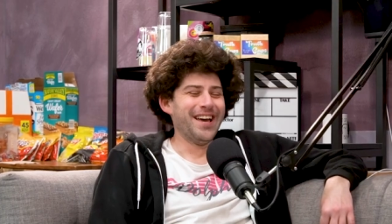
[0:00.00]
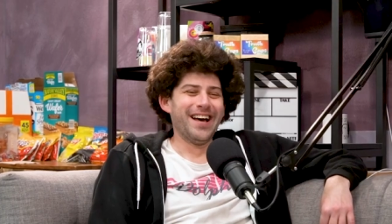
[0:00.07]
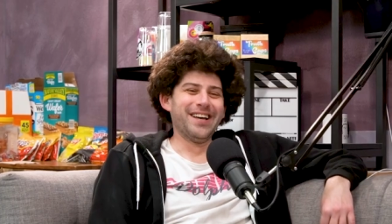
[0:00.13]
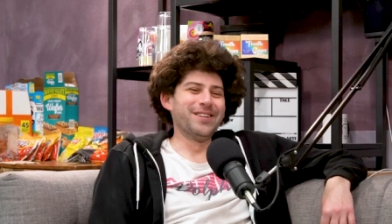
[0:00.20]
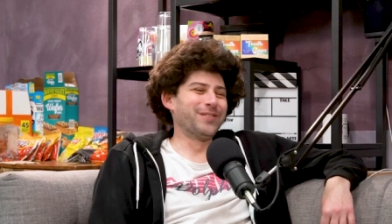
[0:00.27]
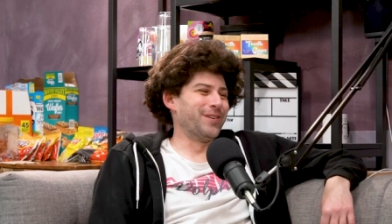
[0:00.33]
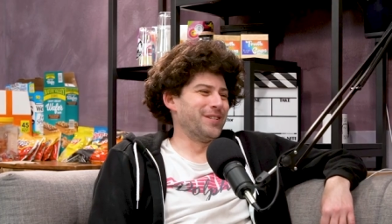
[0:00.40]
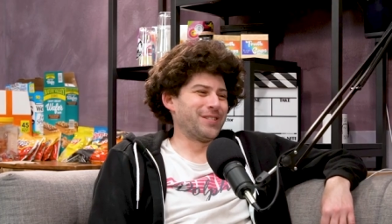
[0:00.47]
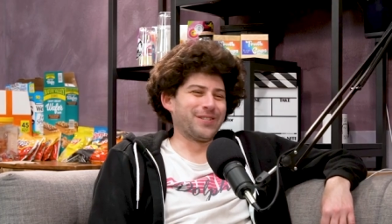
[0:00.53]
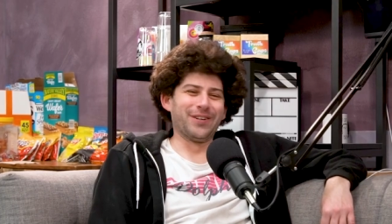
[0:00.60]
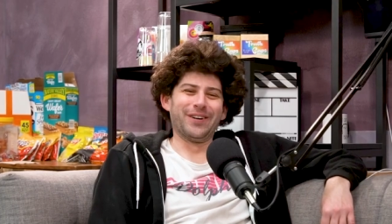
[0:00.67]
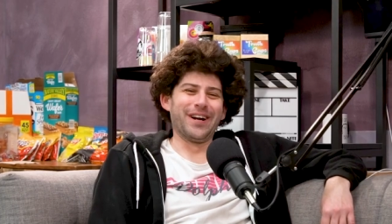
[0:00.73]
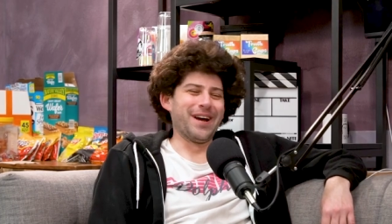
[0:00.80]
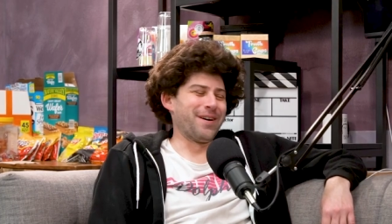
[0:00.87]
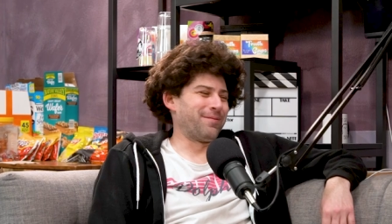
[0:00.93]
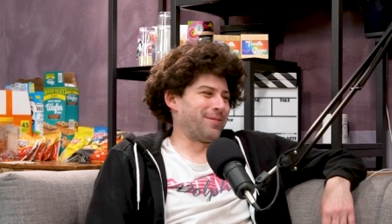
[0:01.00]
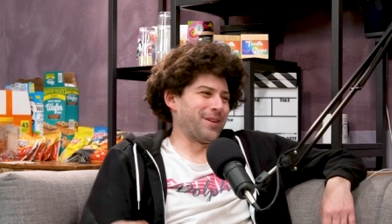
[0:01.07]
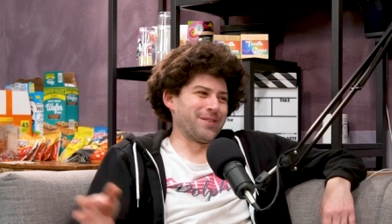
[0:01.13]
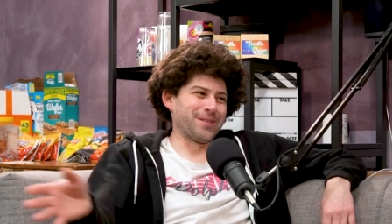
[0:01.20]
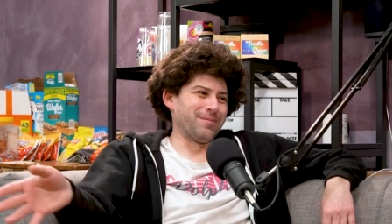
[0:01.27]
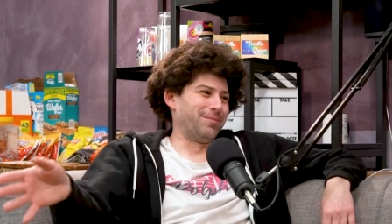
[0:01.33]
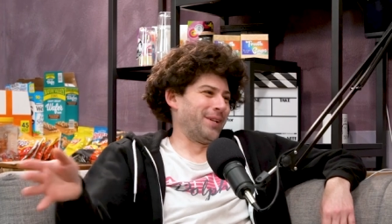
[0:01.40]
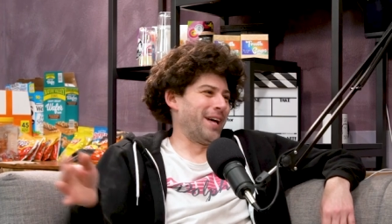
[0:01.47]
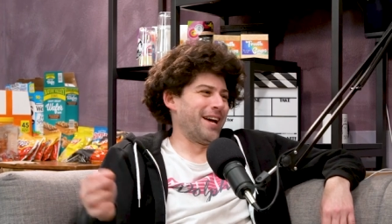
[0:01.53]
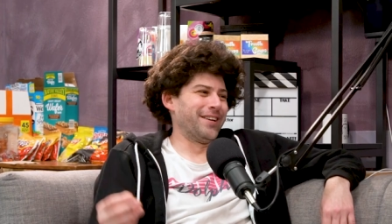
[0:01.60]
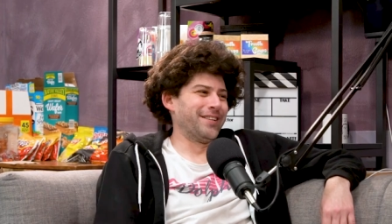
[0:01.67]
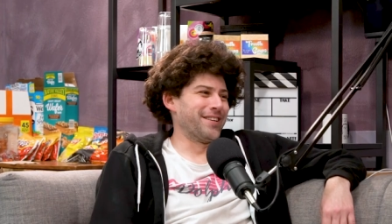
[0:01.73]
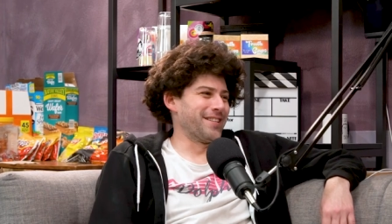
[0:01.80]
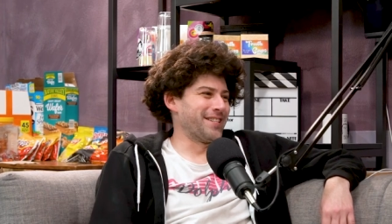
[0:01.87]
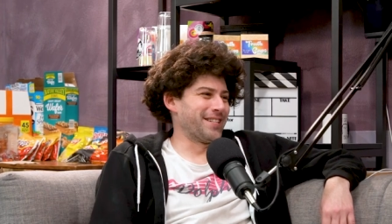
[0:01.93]
it was one story up. There's a
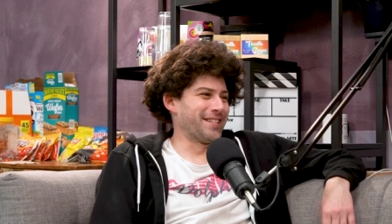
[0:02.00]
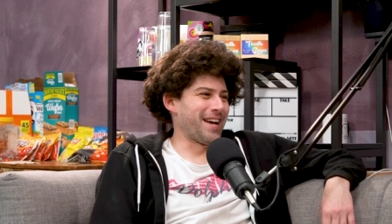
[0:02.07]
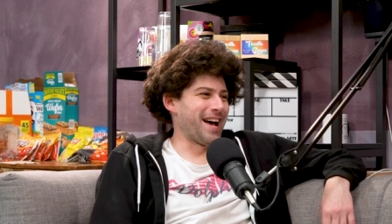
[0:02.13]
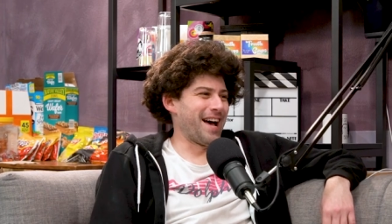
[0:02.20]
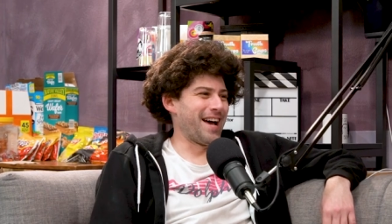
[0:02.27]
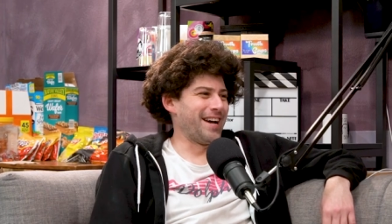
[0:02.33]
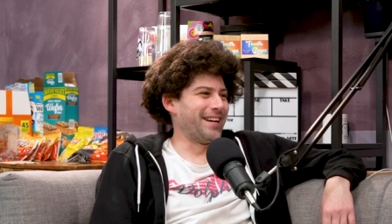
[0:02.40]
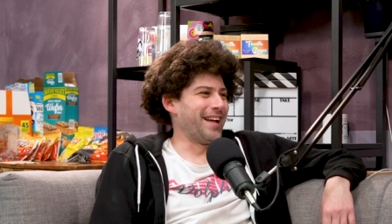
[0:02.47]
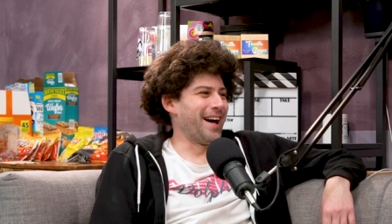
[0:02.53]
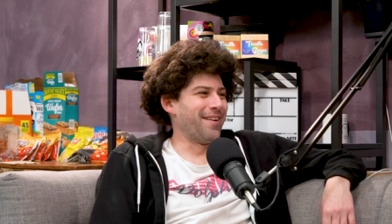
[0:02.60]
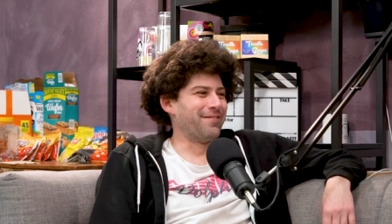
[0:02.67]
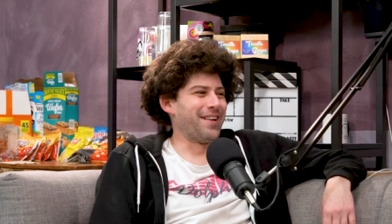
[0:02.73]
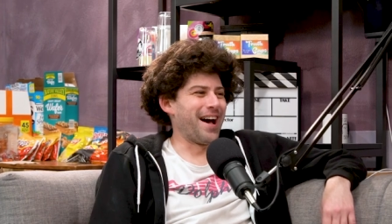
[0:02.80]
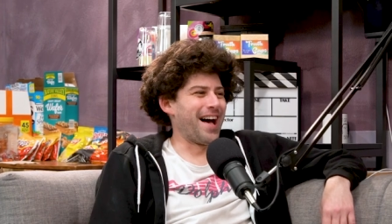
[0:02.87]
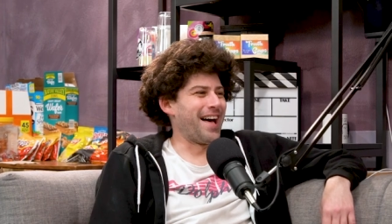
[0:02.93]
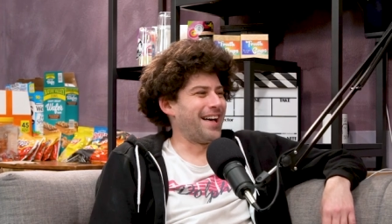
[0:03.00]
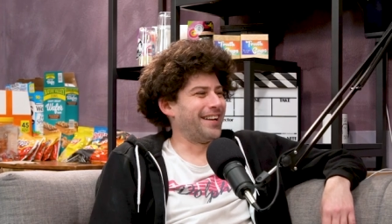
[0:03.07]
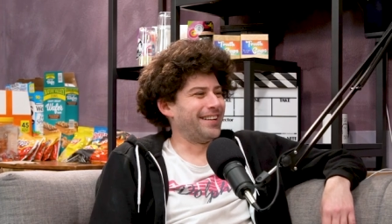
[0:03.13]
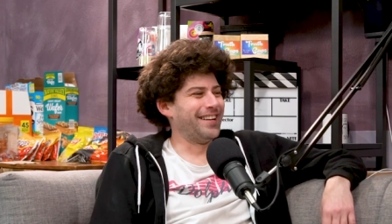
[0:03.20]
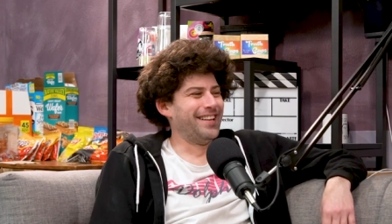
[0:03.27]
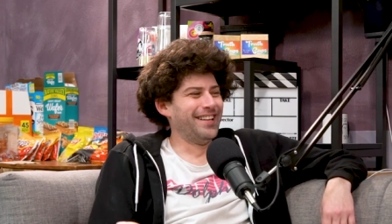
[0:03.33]
planter to the side. Yeah. I'm not. it's